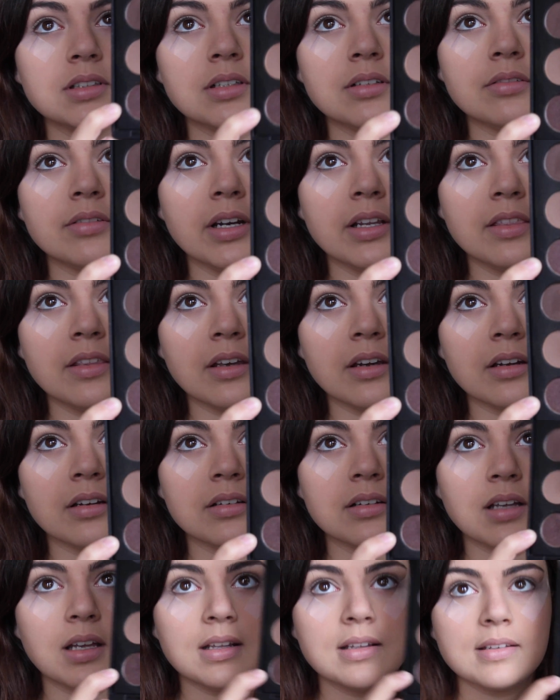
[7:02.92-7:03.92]
right
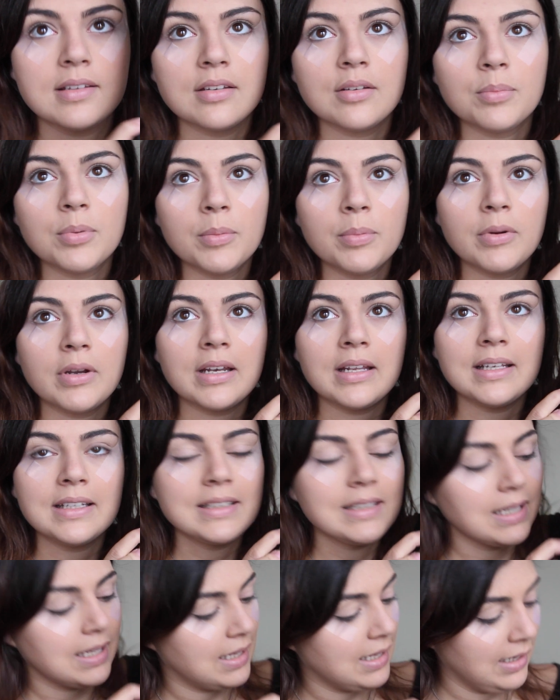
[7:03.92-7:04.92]
there. It's super pretty,
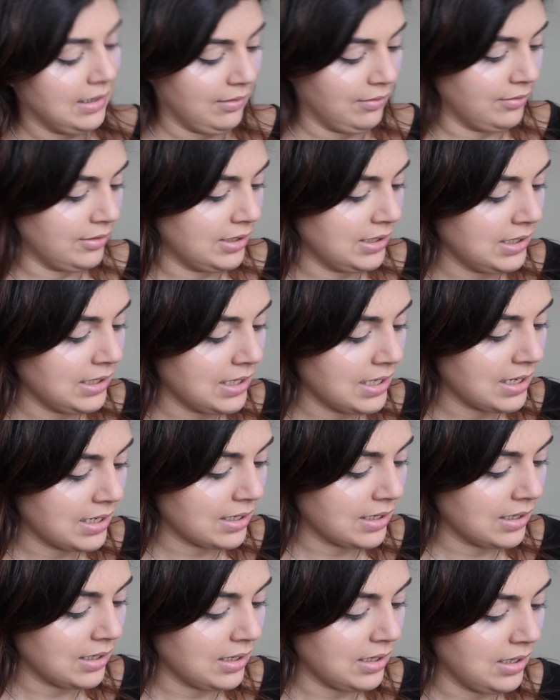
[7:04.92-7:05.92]
and I really like it.